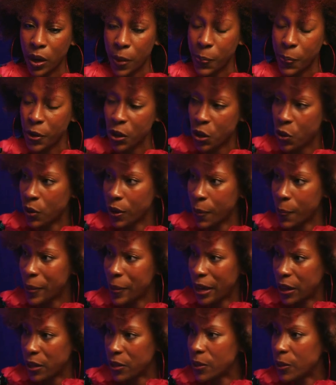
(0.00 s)
to put you on a
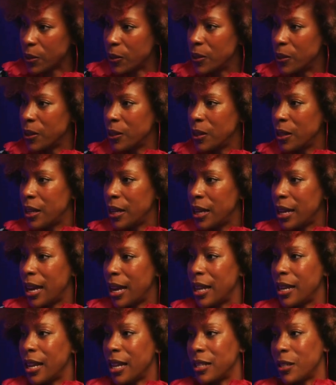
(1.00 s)
pedestal.
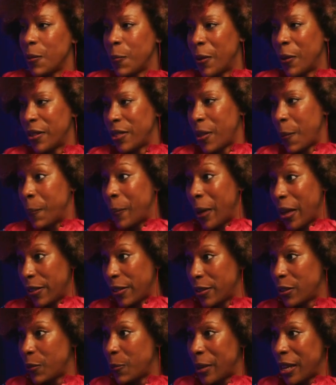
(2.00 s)
And that's the part that
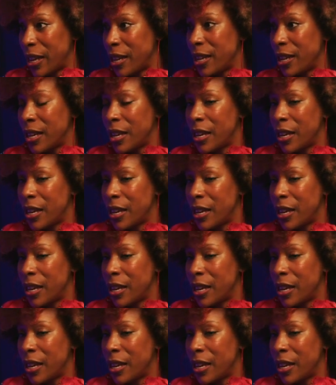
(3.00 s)
bothers me,